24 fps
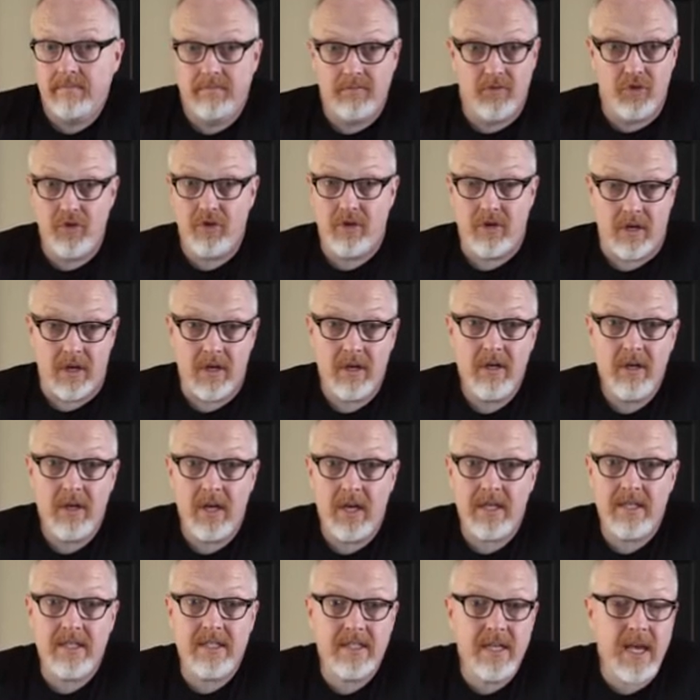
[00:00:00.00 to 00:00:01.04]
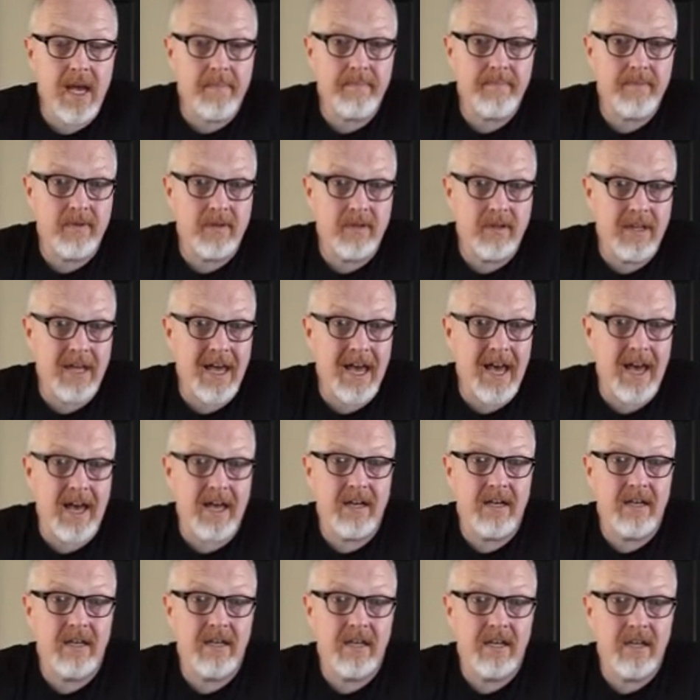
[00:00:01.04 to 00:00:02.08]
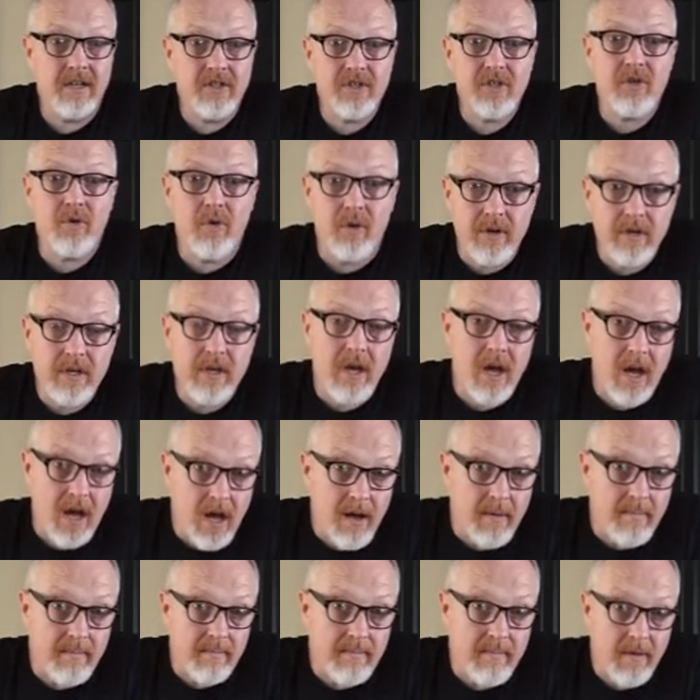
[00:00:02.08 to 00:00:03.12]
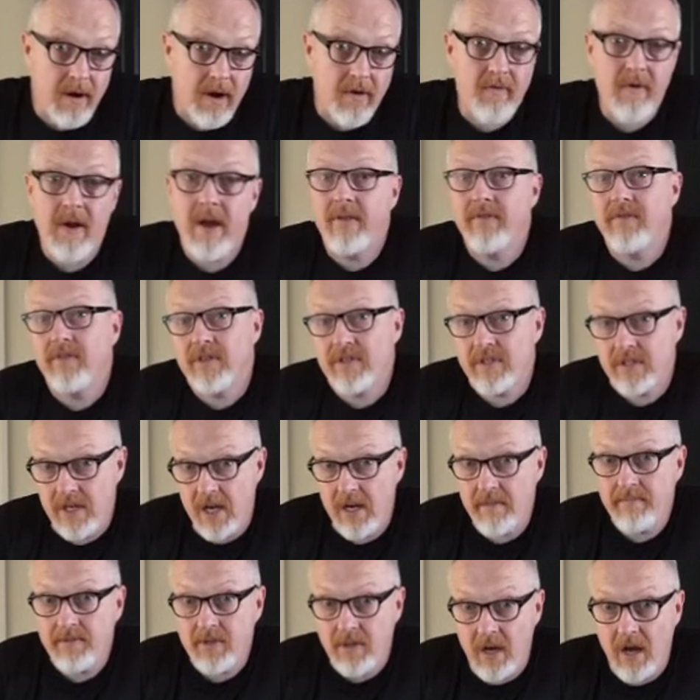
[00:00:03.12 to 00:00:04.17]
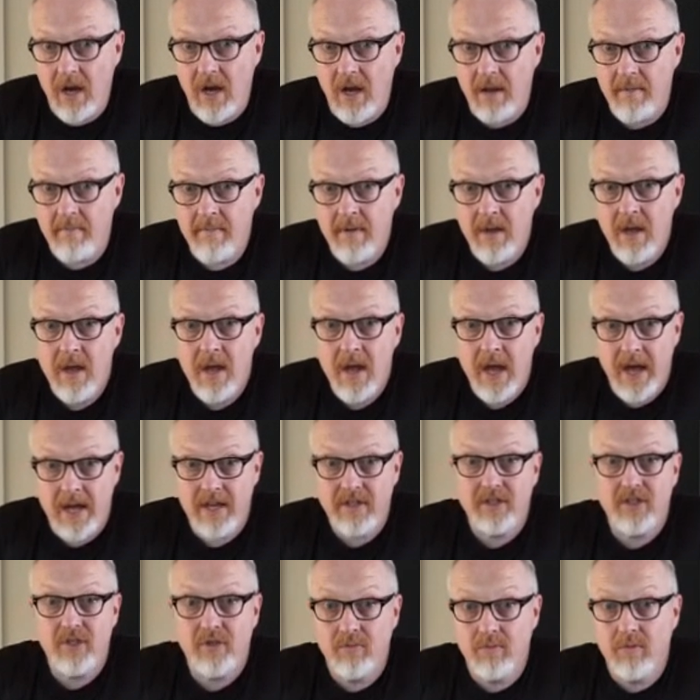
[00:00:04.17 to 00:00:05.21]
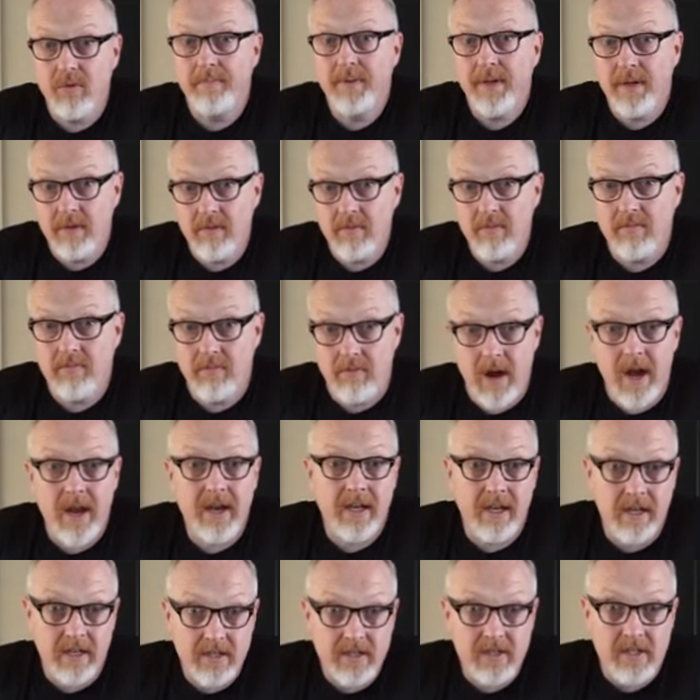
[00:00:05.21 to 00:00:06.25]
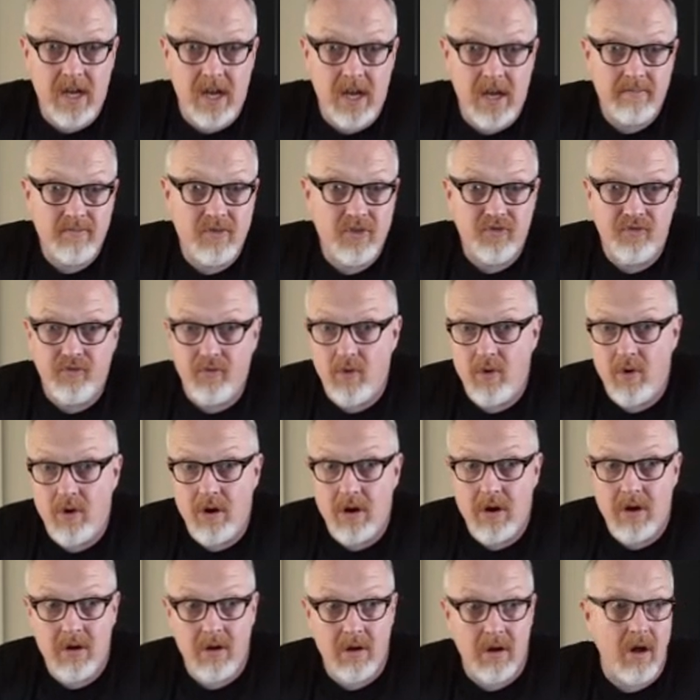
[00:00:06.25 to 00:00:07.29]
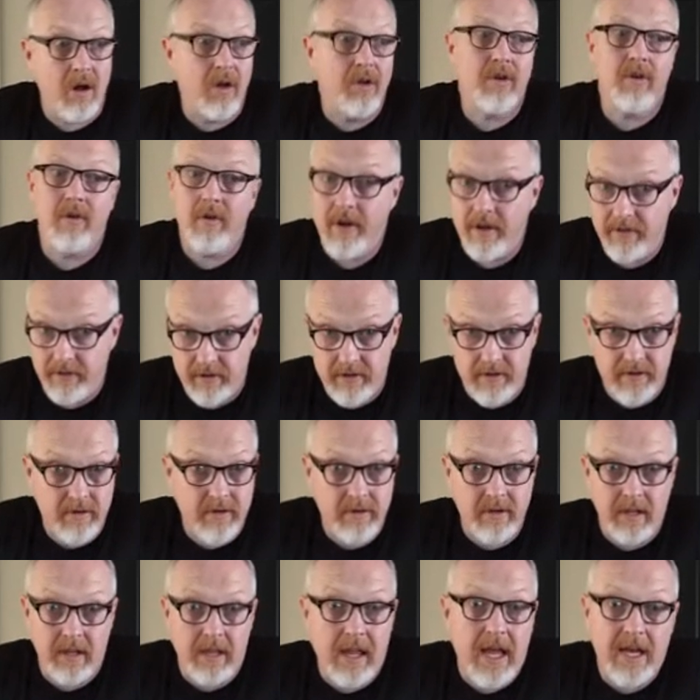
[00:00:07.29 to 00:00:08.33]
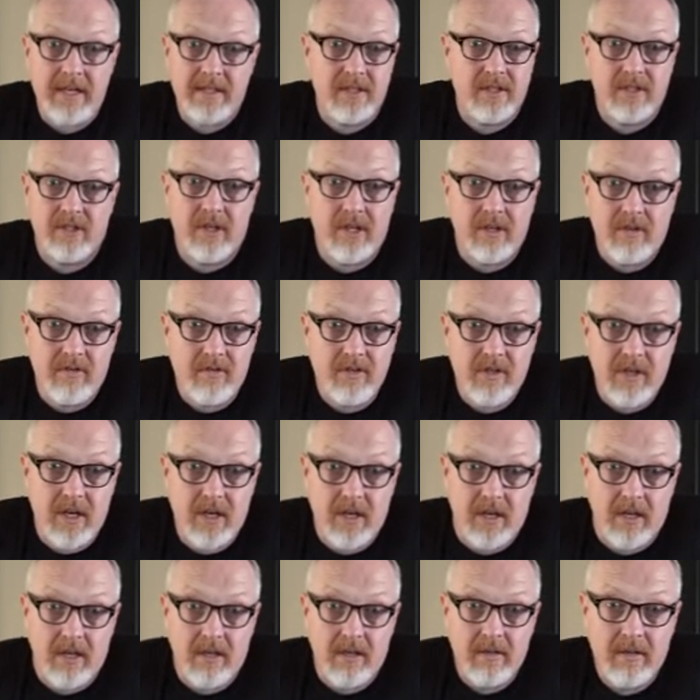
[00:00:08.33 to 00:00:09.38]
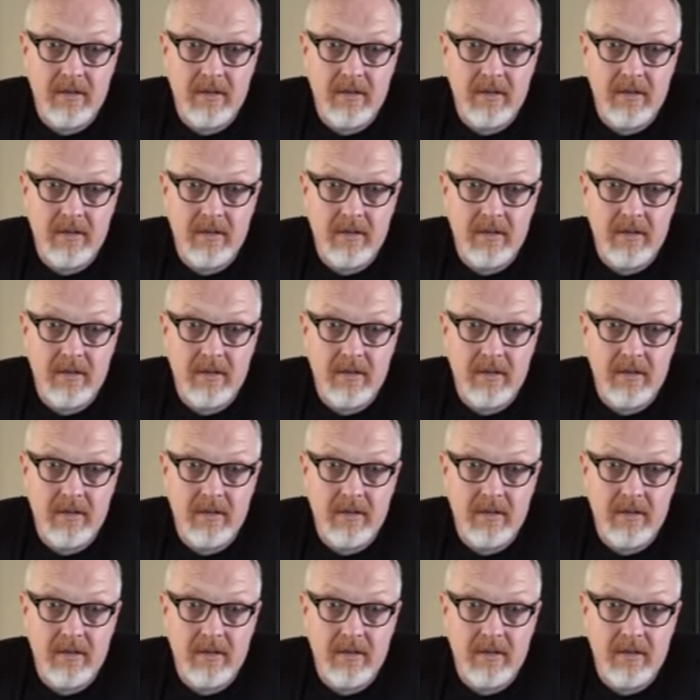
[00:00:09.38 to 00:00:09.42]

good, except that it's going to come around the same time as you will be writing exams for all your other classes that you're taking.